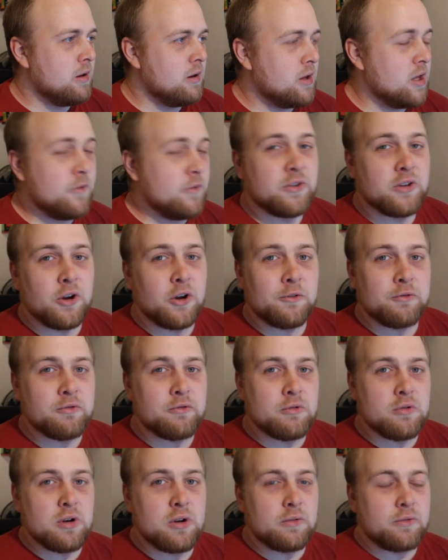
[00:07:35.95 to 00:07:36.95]
If you go
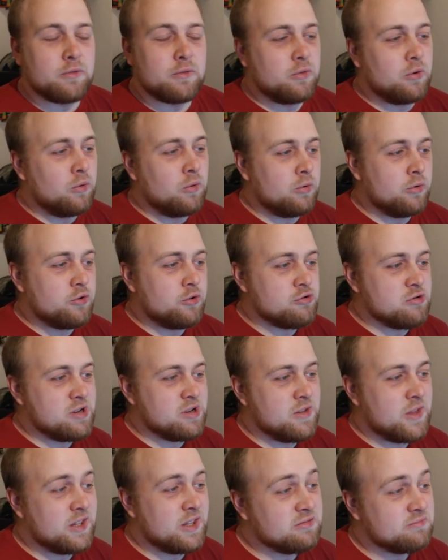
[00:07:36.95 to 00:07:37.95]
through enough laundry,
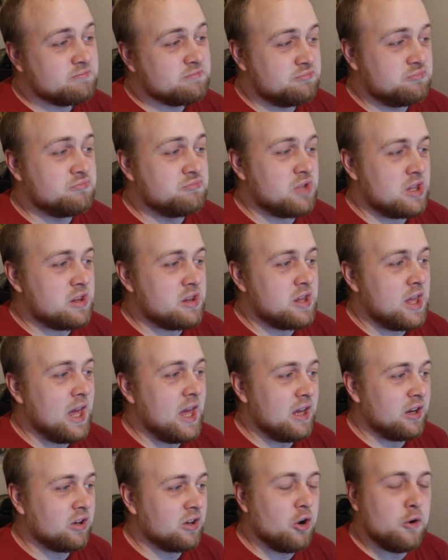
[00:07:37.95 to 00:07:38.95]
then yeah,
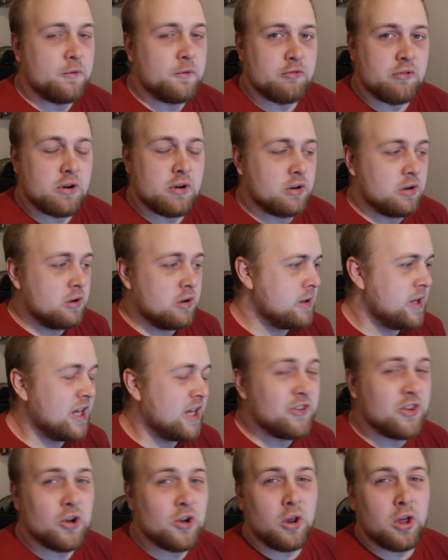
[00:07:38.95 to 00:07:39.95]
go for it. It
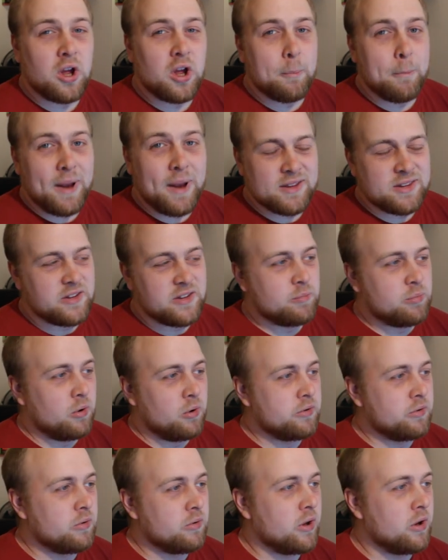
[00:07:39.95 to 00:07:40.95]
doesn't look like a massive
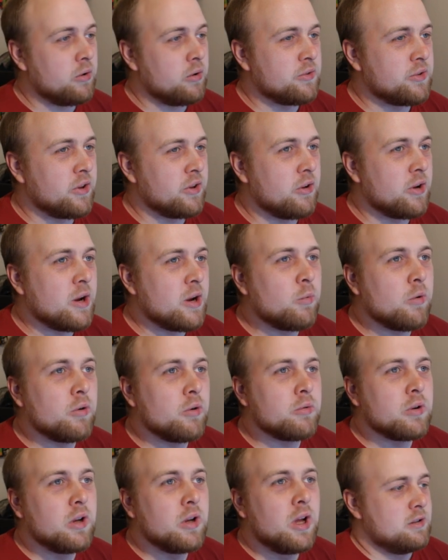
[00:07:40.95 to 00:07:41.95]
bottle though, so it
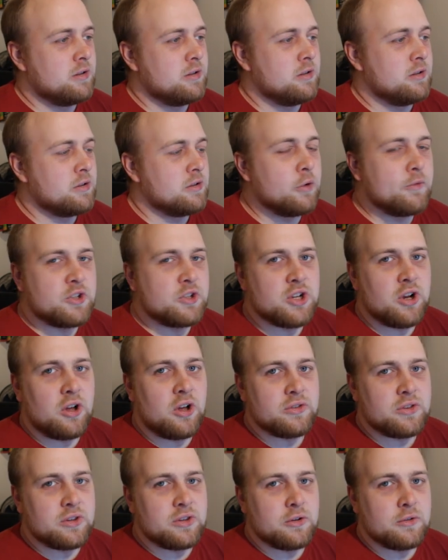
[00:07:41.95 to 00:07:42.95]
won't. So the
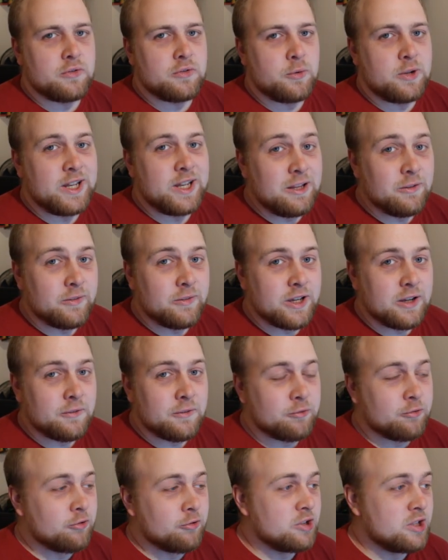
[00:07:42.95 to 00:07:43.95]
chances of you leaving it
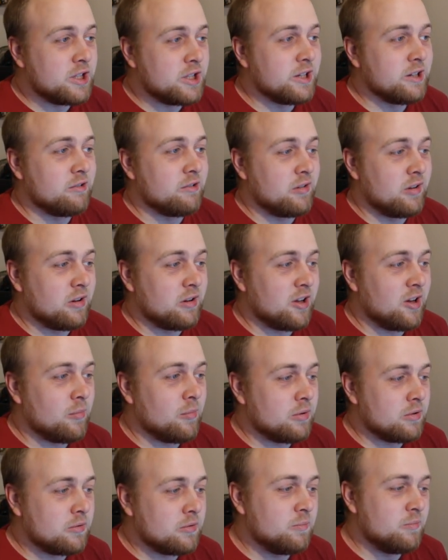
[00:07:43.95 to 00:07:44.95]
for a year in the cupboard